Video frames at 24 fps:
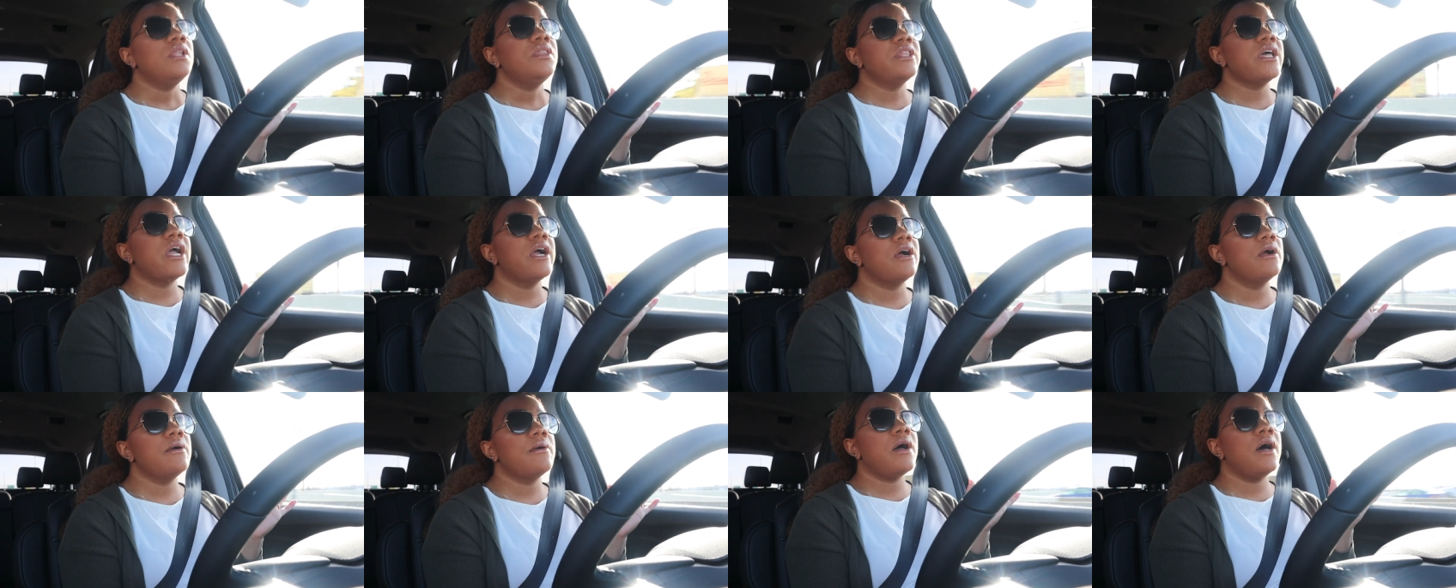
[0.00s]

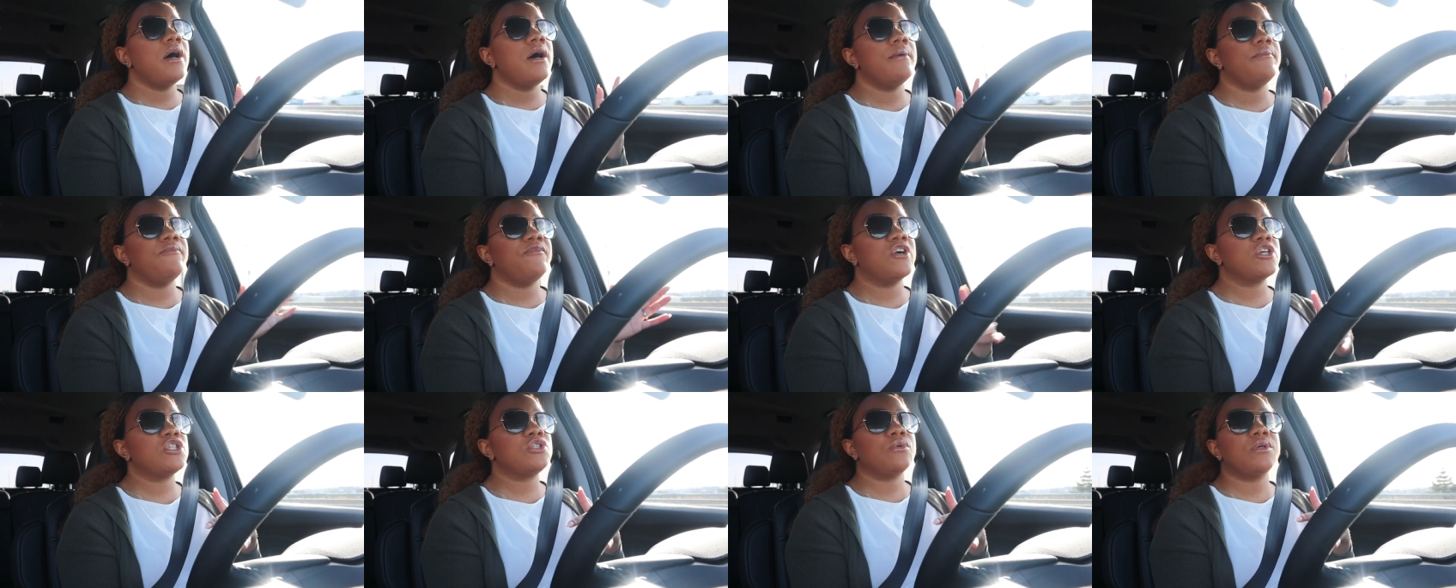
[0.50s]
Their
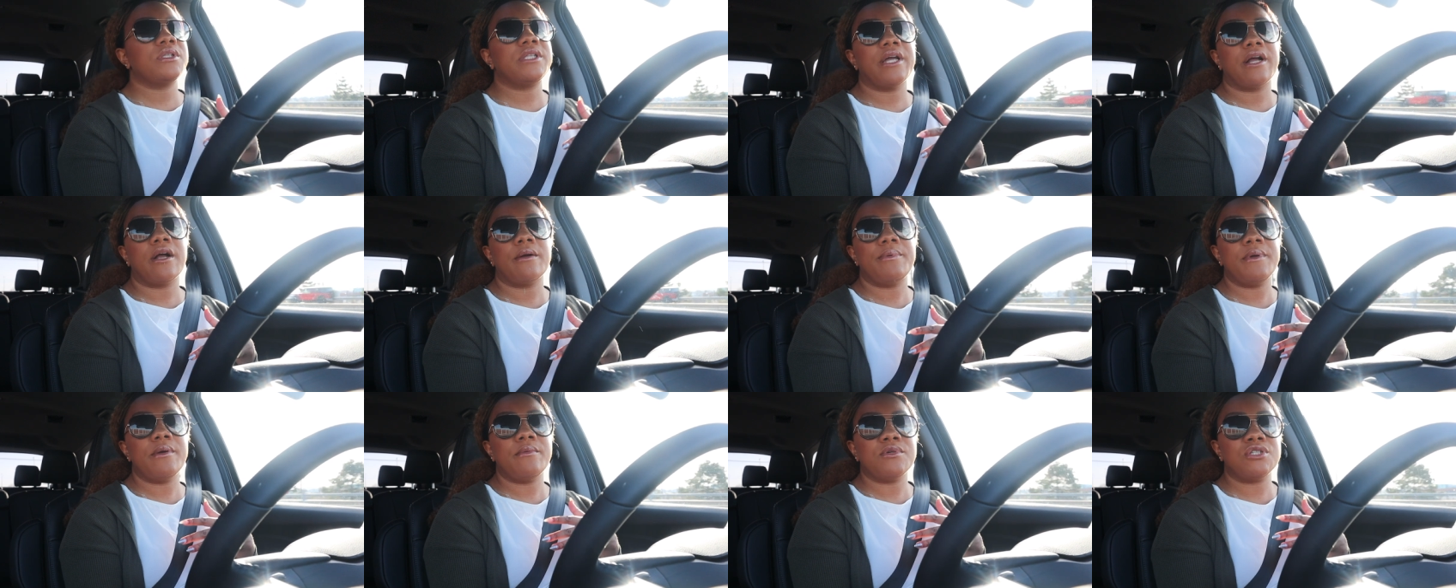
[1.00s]
um, virtual
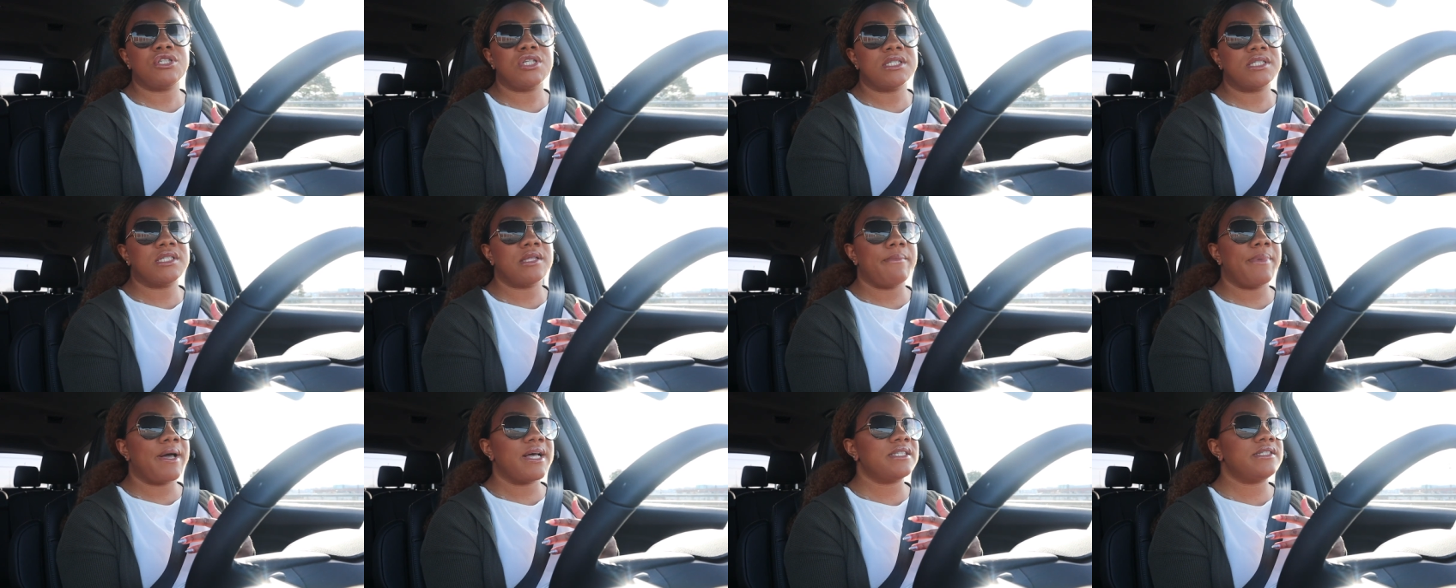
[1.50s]
therapy was
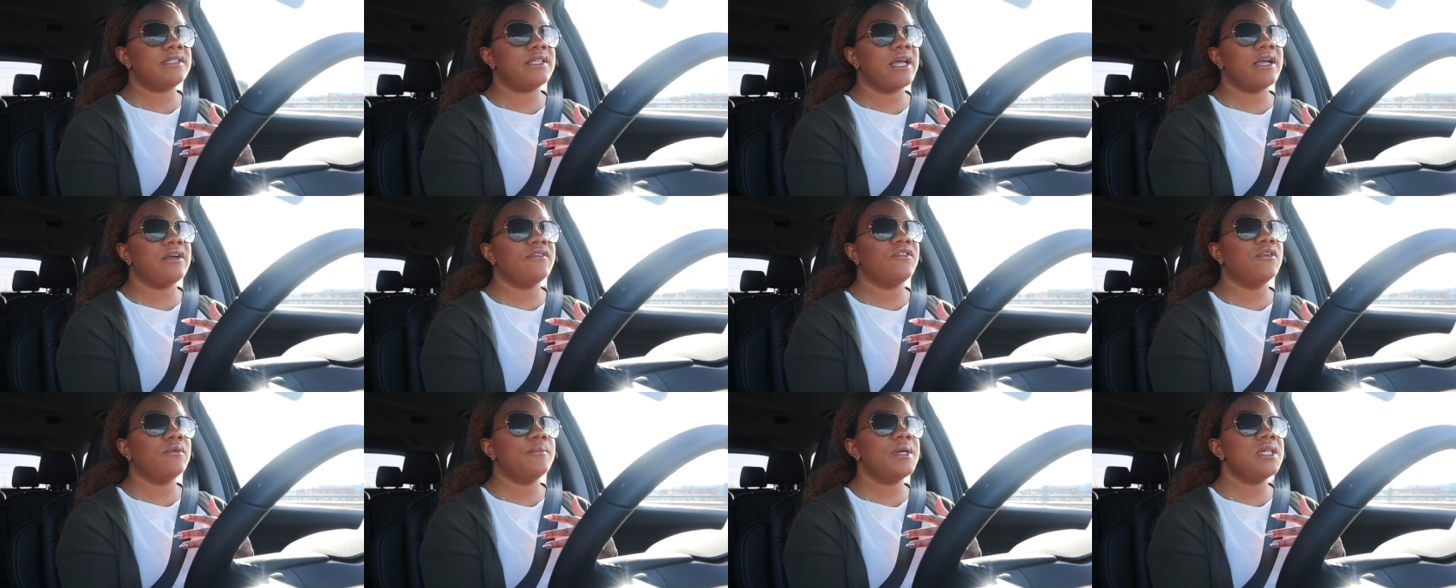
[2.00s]
just the best
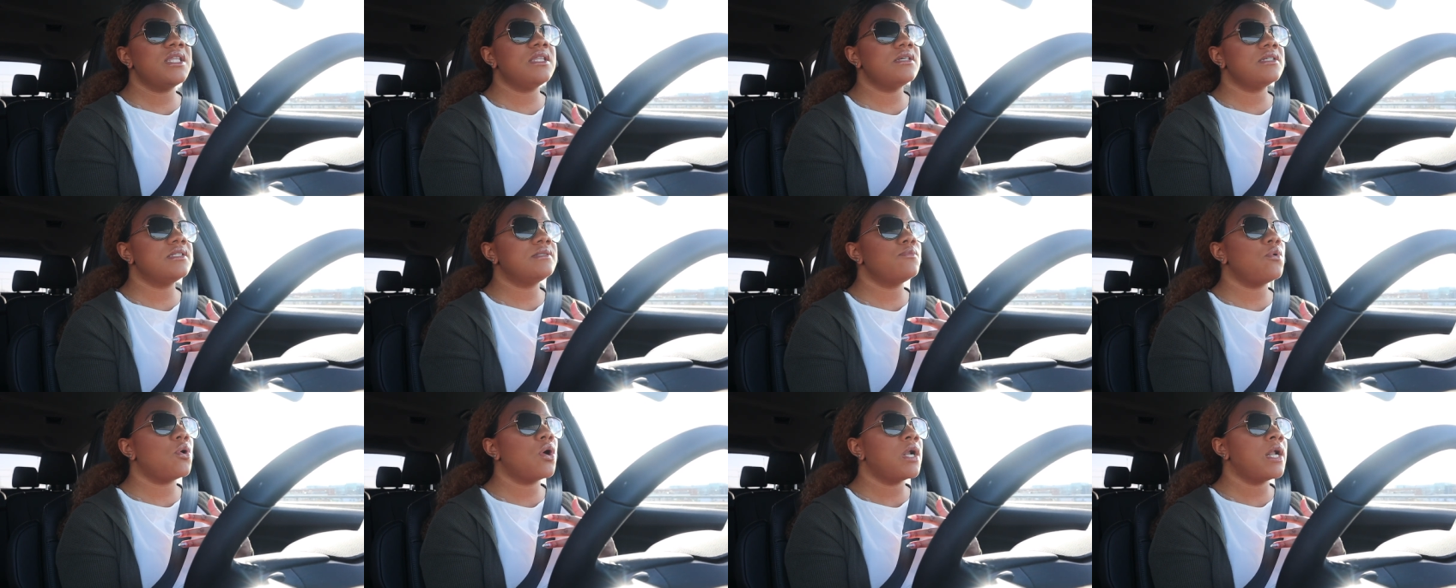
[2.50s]
thing for me
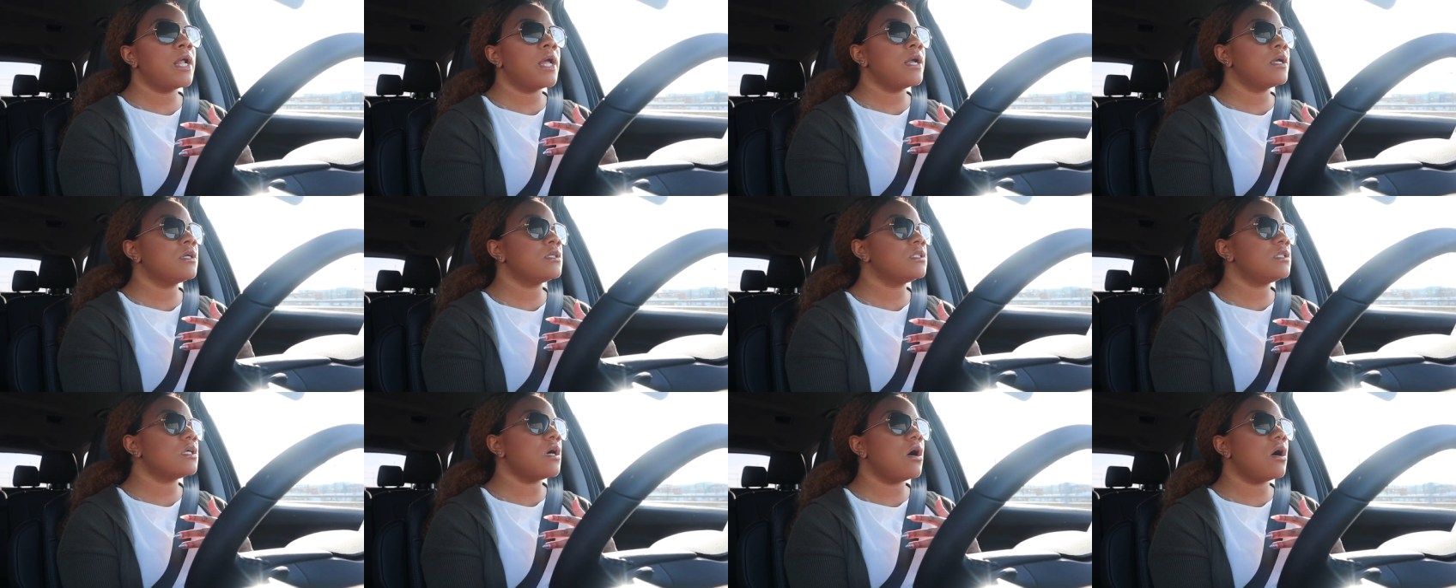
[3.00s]
this morning.